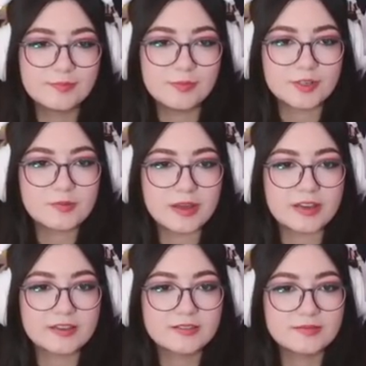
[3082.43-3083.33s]
Welcome
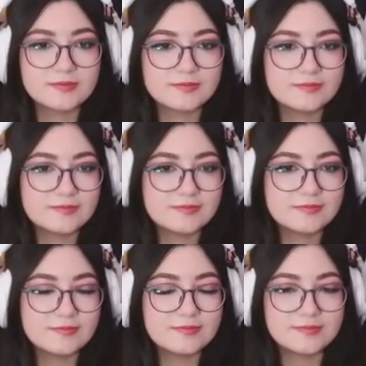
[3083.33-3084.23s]
back.
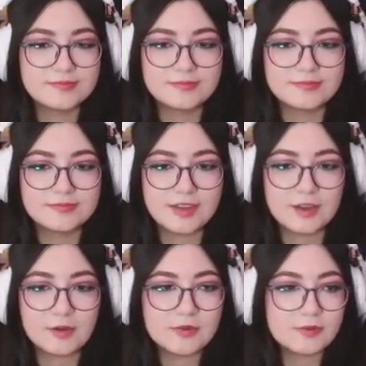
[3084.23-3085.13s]
I hope